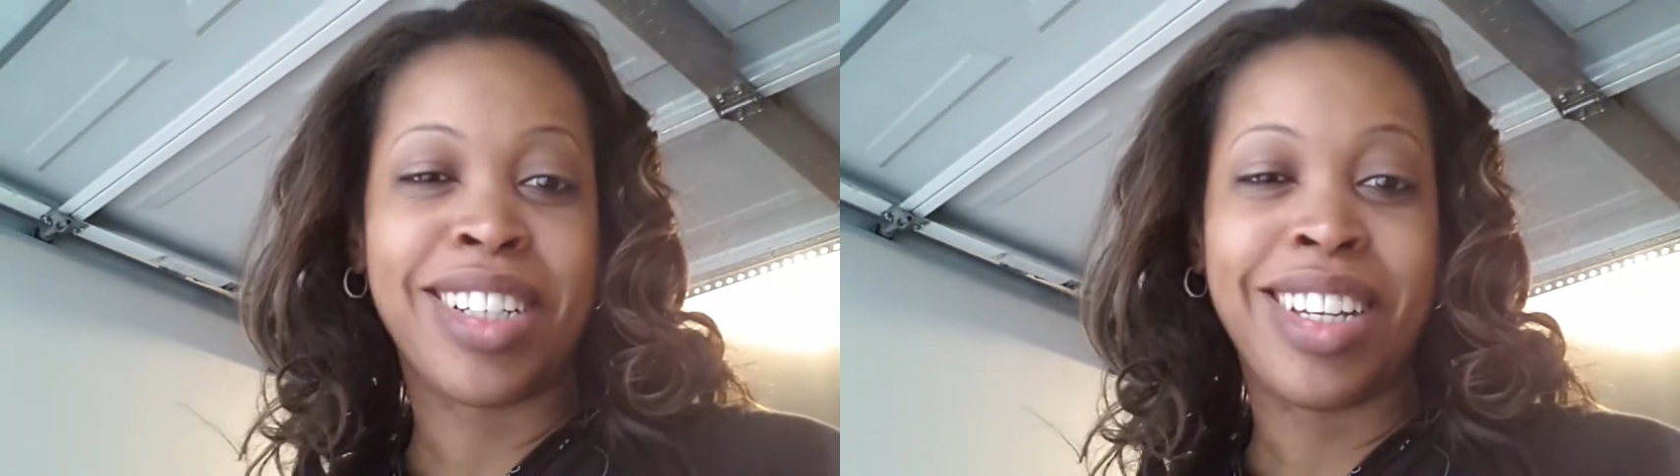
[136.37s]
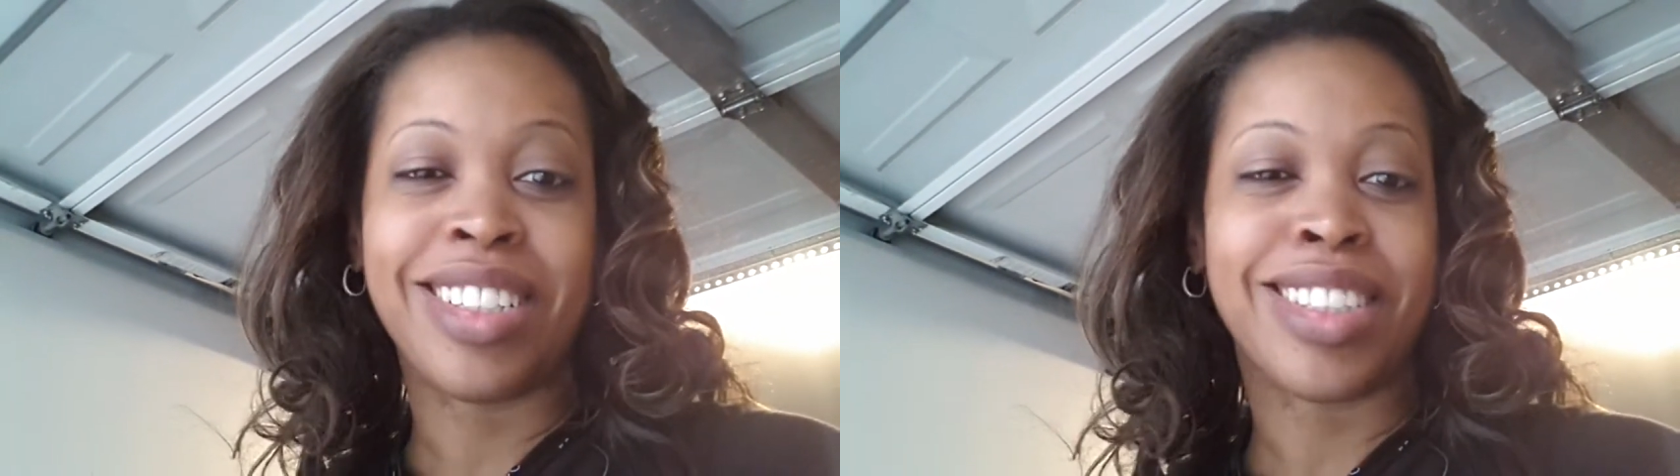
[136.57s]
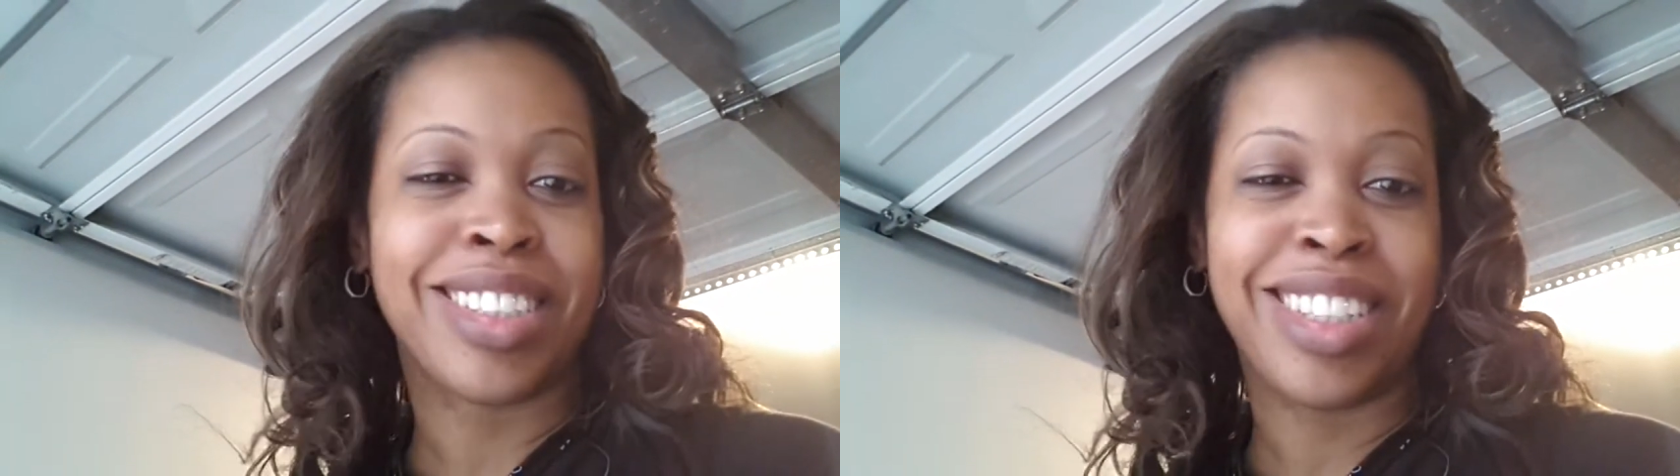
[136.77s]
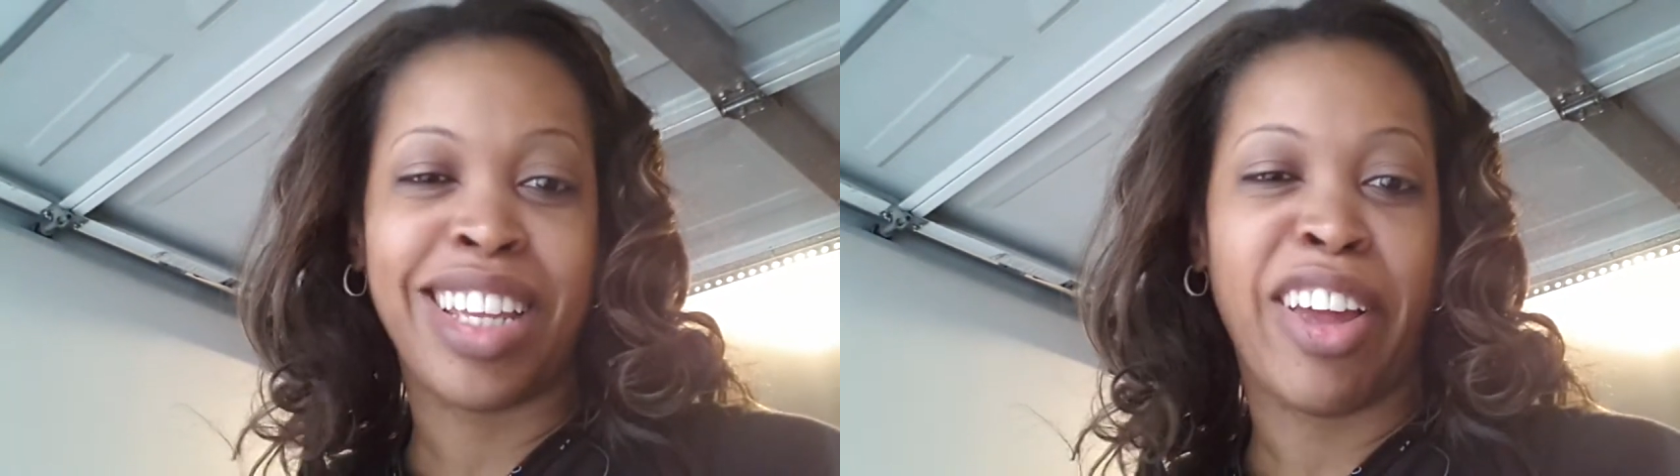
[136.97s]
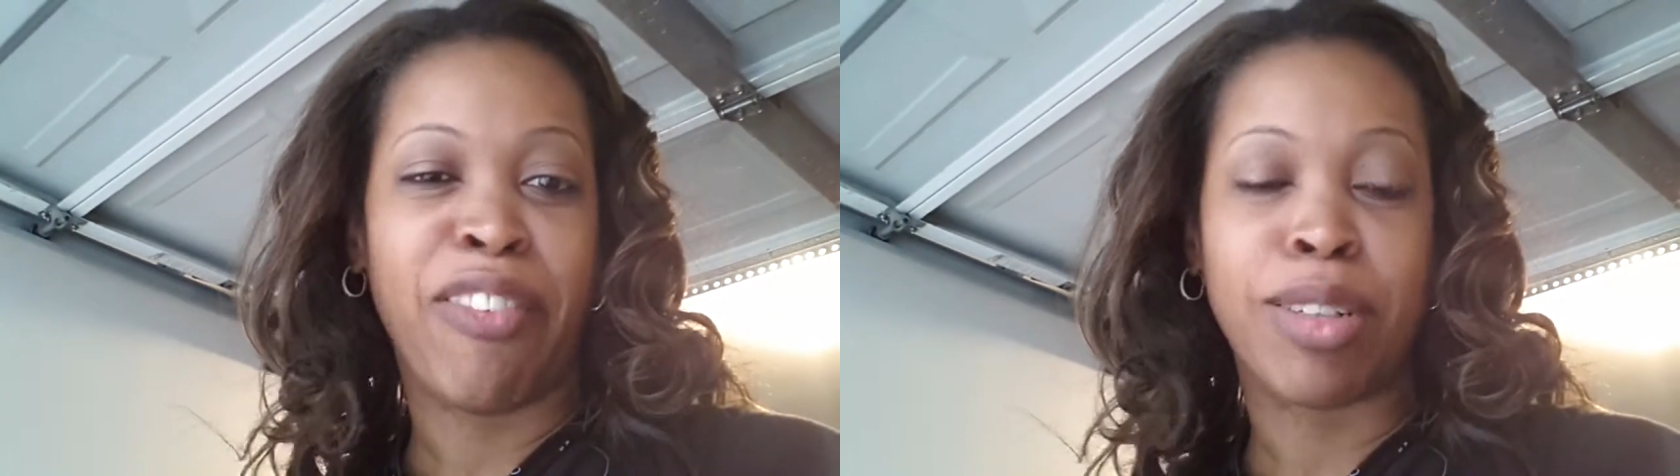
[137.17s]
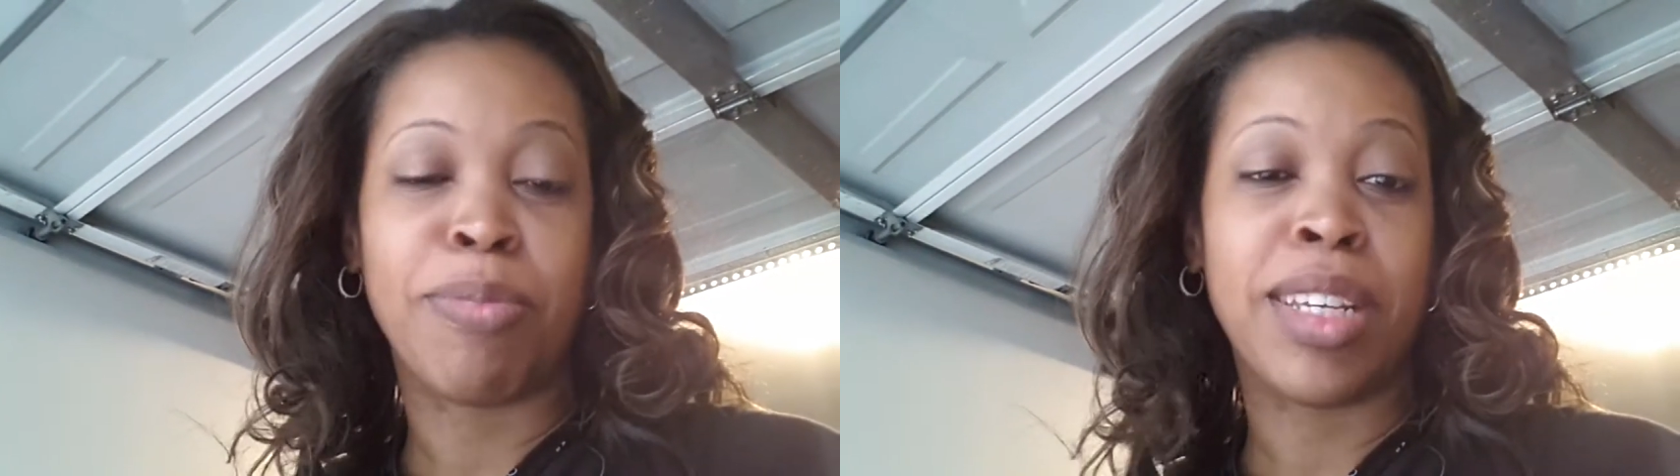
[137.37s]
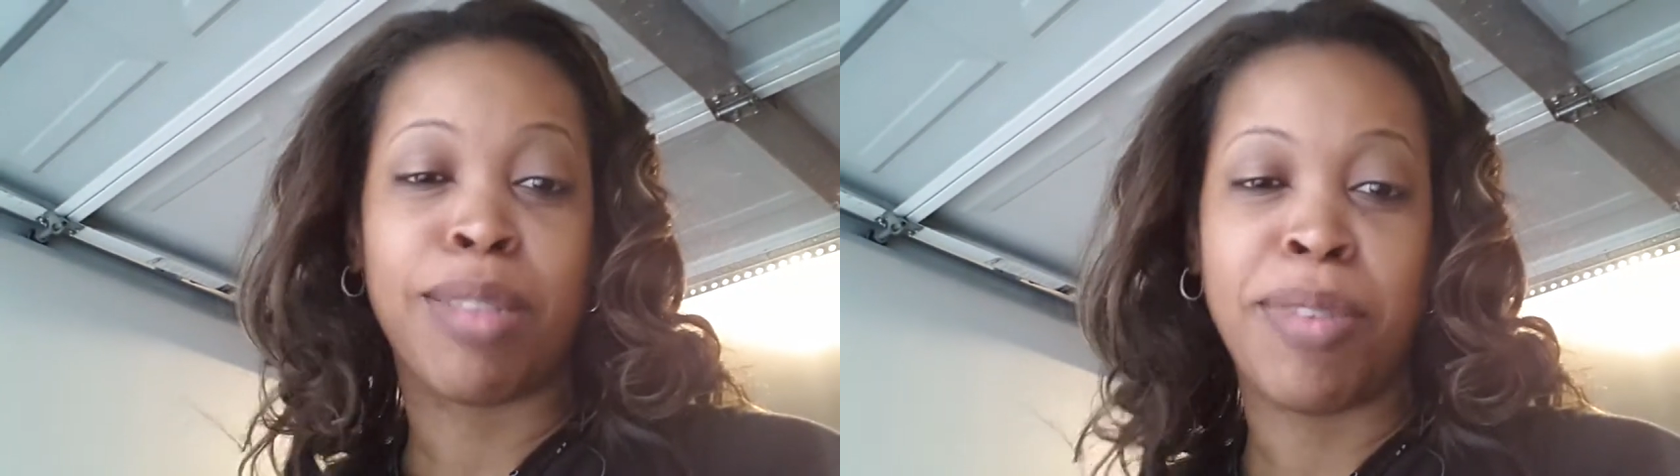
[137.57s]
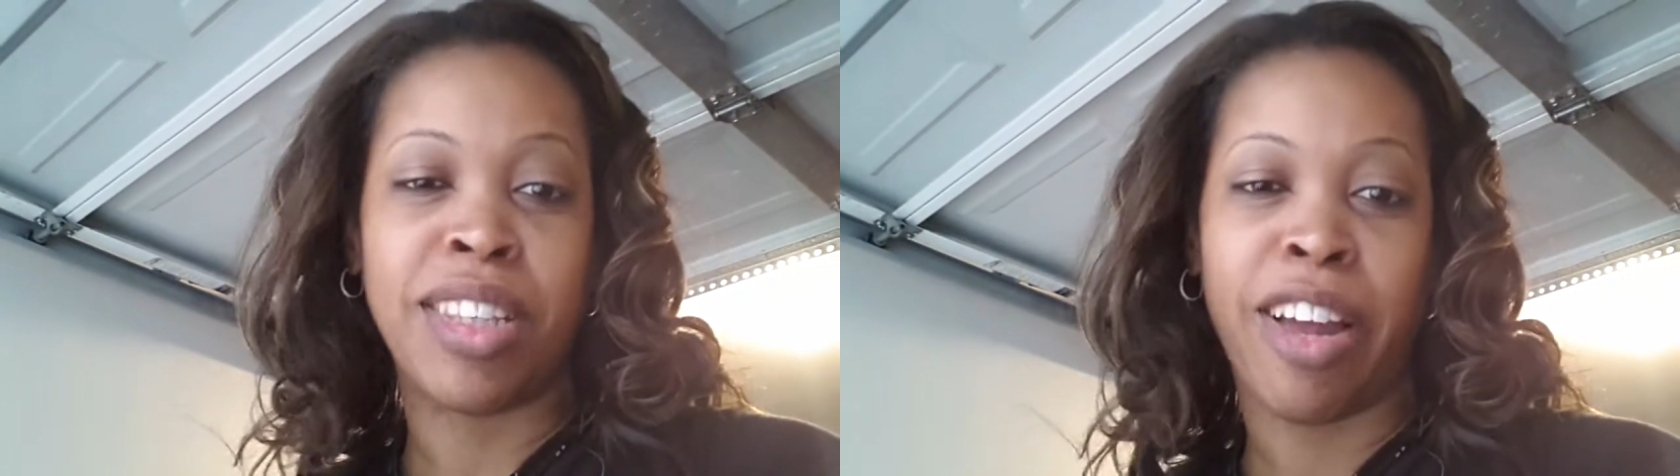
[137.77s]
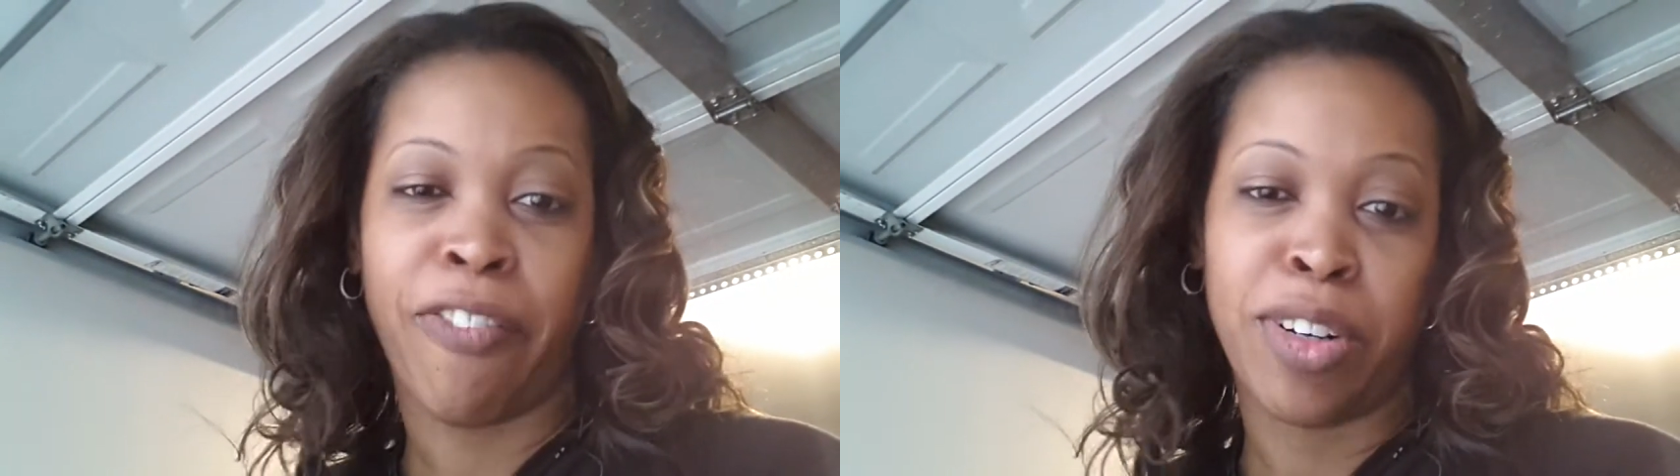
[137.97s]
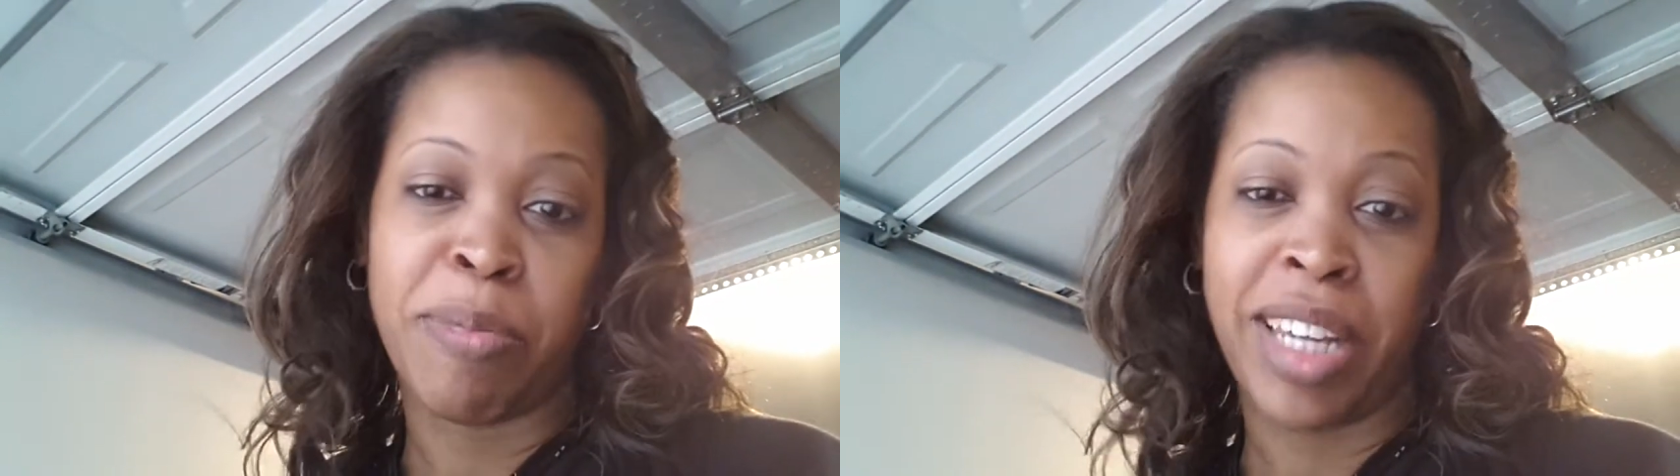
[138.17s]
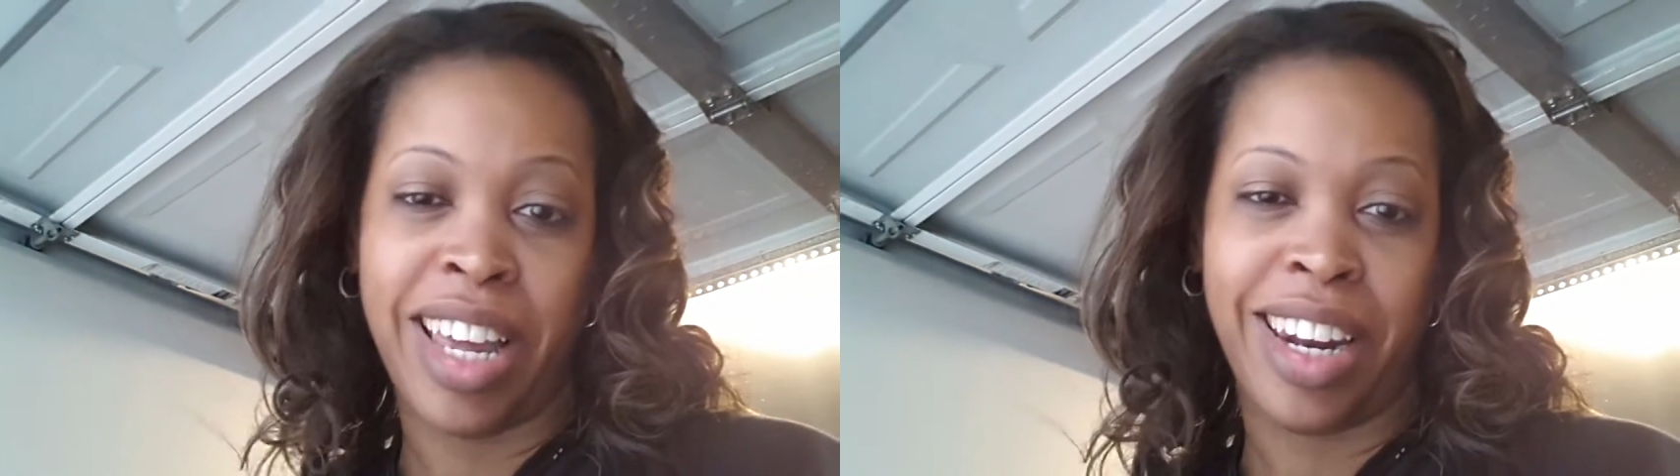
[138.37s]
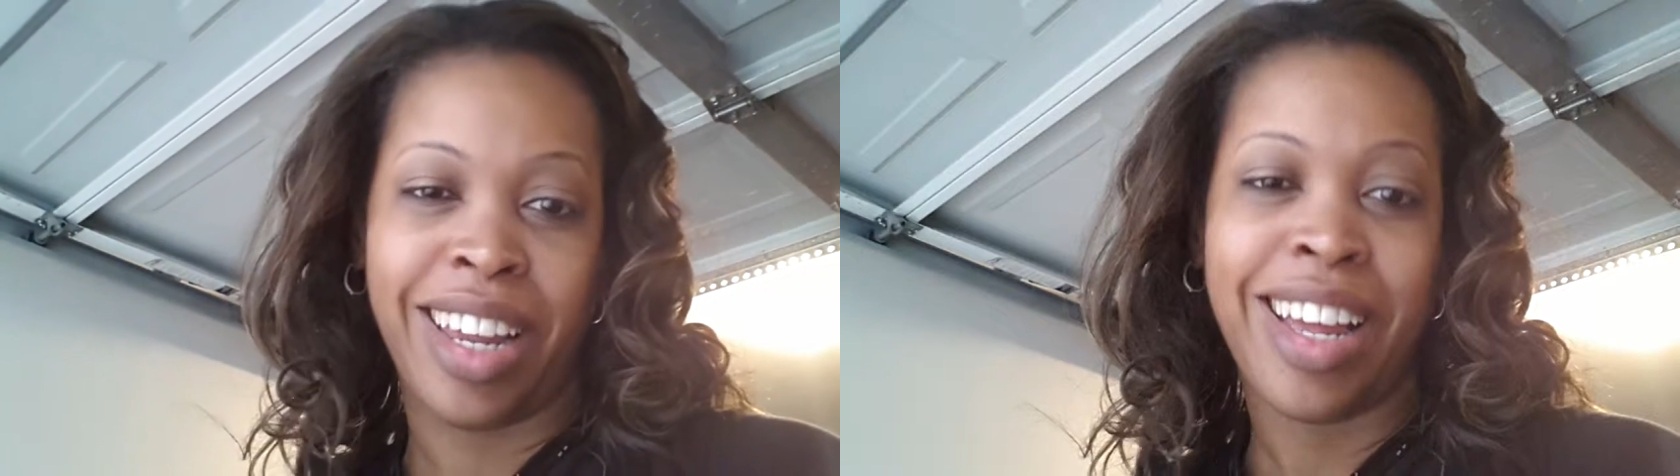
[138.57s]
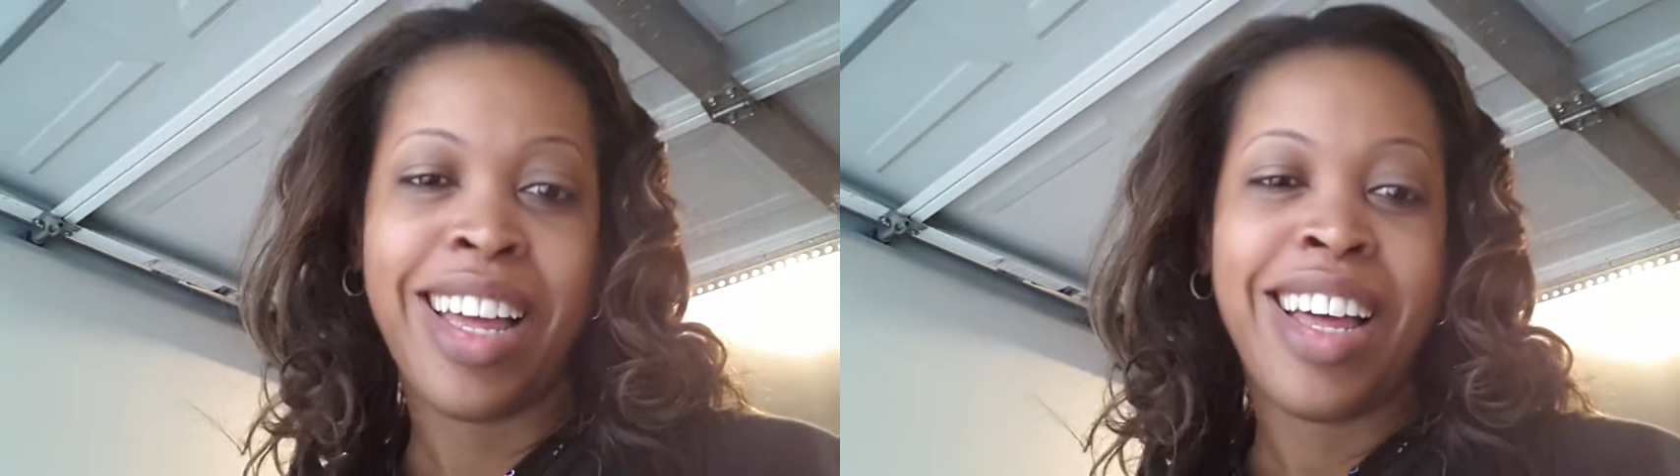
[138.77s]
it's been there from the beginning.